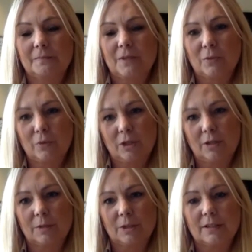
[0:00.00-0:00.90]
through
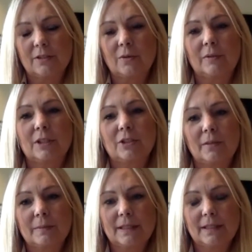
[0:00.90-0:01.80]
adoption. So I was
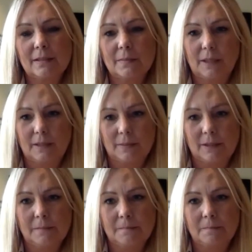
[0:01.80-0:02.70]
adopted as a
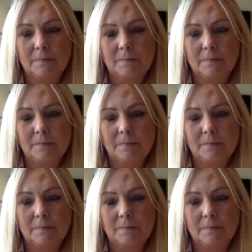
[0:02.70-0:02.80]
baby.